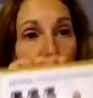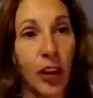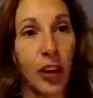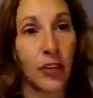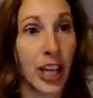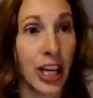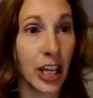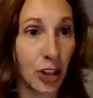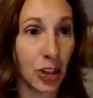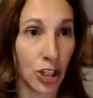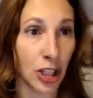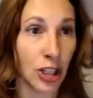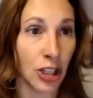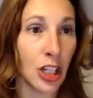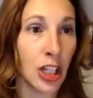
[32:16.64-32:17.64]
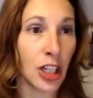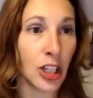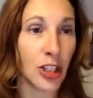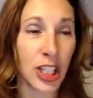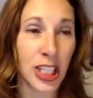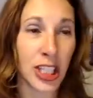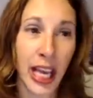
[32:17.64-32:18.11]
foundation,
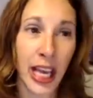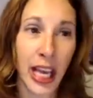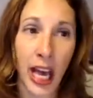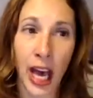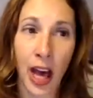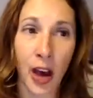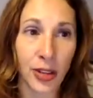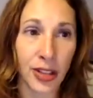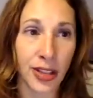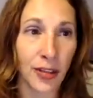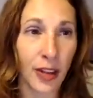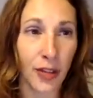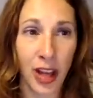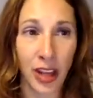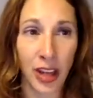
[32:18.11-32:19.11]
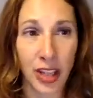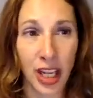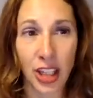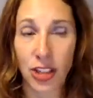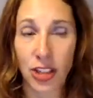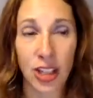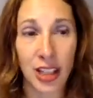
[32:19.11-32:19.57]
just like a house, if the
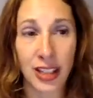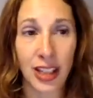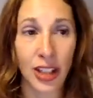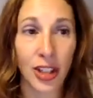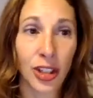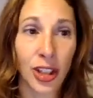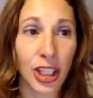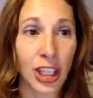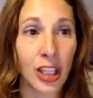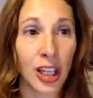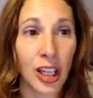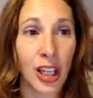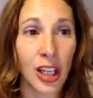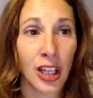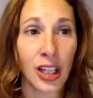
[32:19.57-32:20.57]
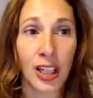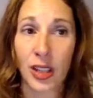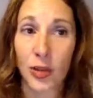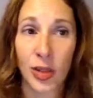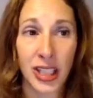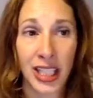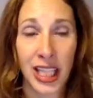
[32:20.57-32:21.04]
foundation isn't good,
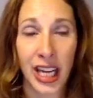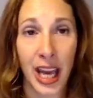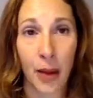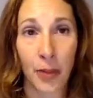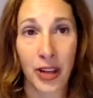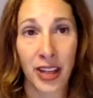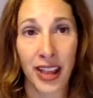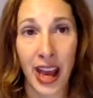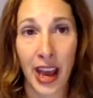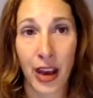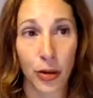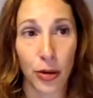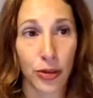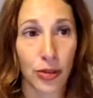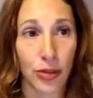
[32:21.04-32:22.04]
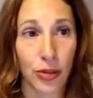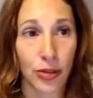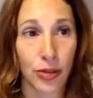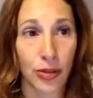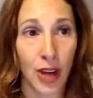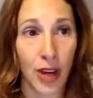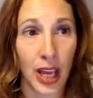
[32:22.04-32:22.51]
what's going to happen to the house,
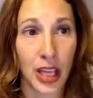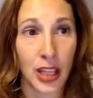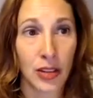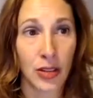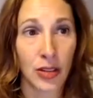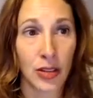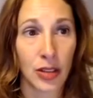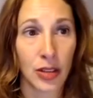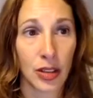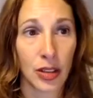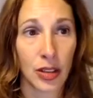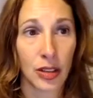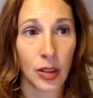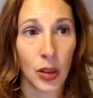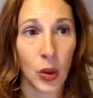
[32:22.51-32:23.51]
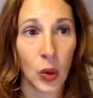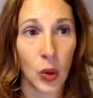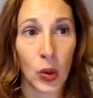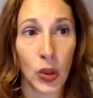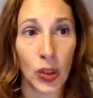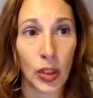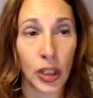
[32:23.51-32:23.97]
right?
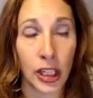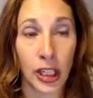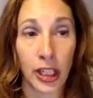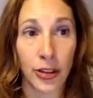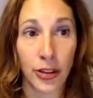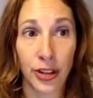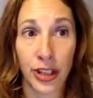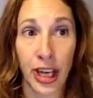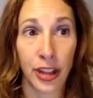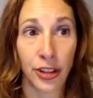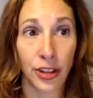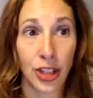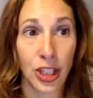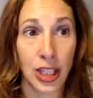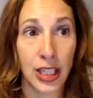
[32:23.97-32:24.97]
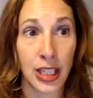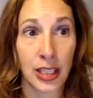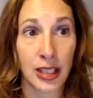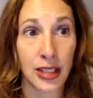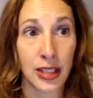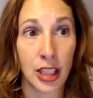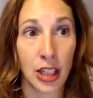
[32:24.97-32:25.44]
Or another analogy
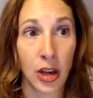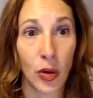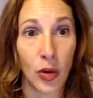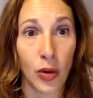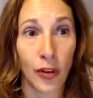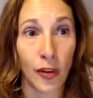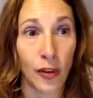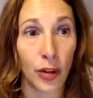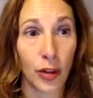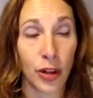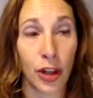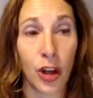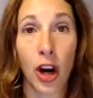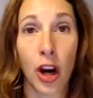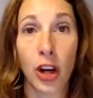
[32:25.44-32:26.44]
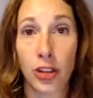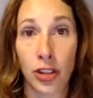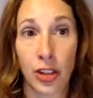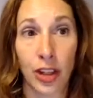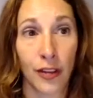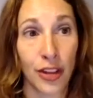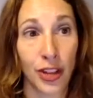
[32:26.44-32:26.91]
is, you know, for a
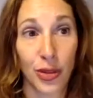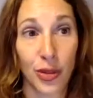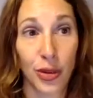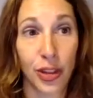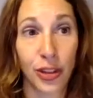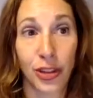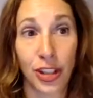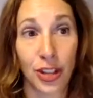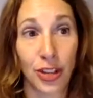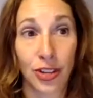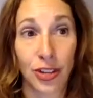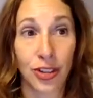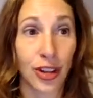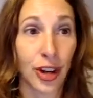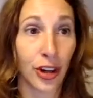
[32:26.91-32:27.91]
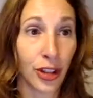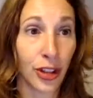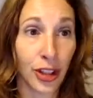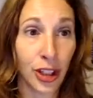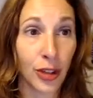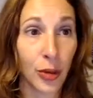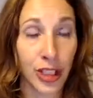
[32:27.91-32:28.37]
garden, if the soil conditions aren't
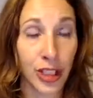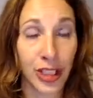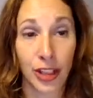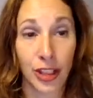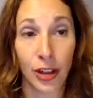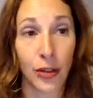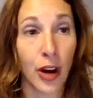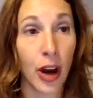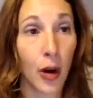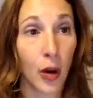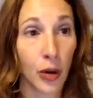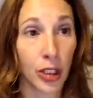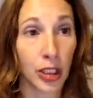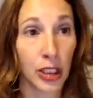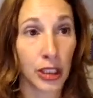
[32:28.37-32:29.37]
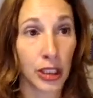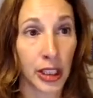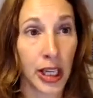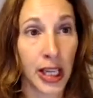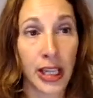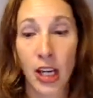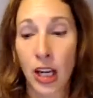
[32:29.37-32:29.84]
good, what's going to grow, all
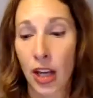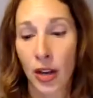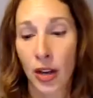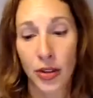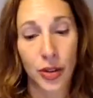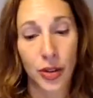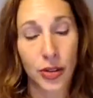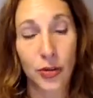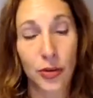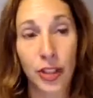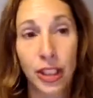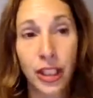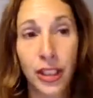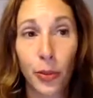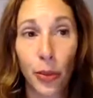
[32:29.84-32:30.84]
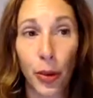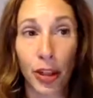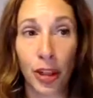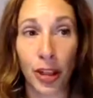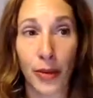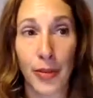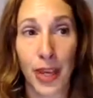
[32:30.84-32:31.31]
right? So it's really
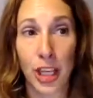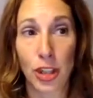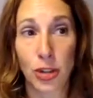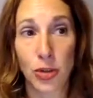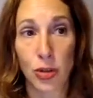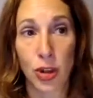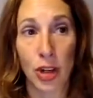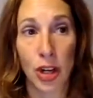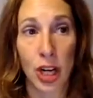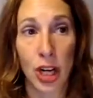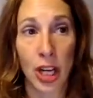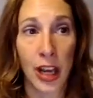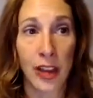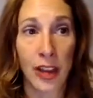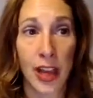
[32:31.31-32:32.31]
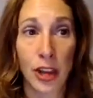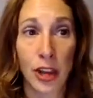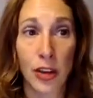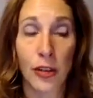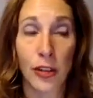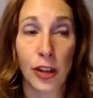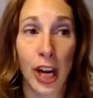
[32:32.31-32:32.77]
important to make sure that
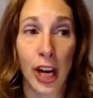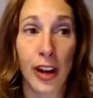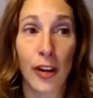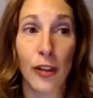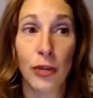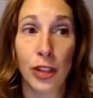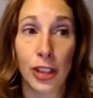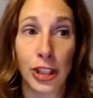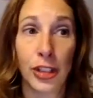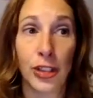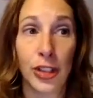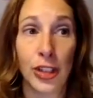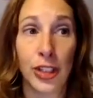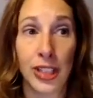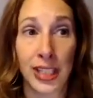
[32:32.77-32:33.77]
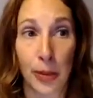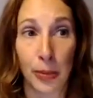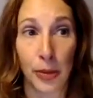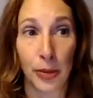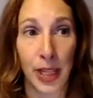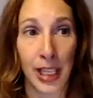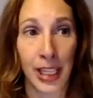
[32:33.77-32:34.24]
you've got a really good
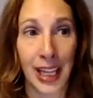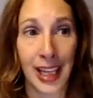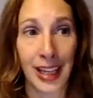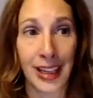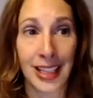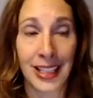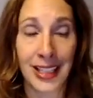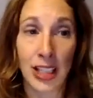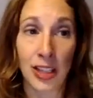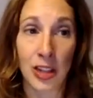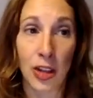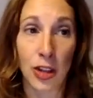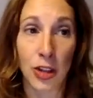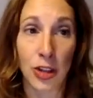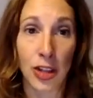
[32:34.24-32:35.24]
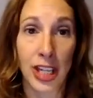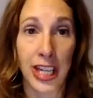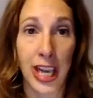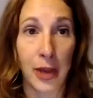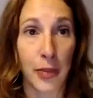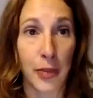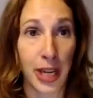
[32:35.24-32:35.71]
supplement. And this has a
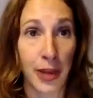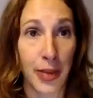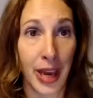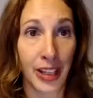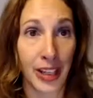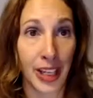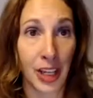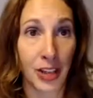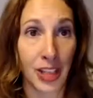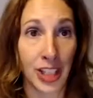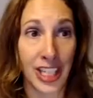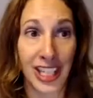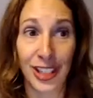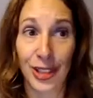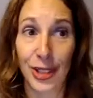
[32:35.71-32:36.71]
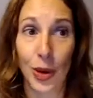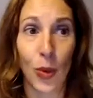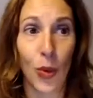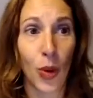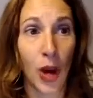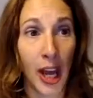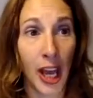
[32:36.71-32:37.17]
30-day money-back guarantee, so
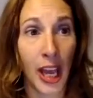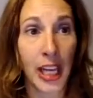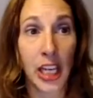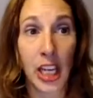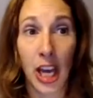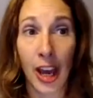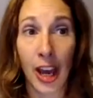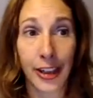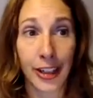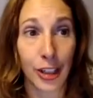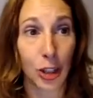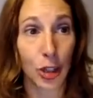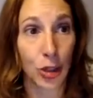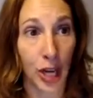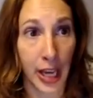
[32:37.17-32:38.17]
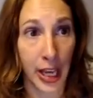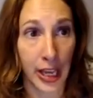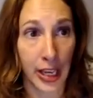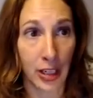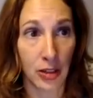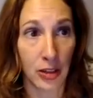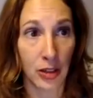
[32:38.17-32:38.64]
why not try it,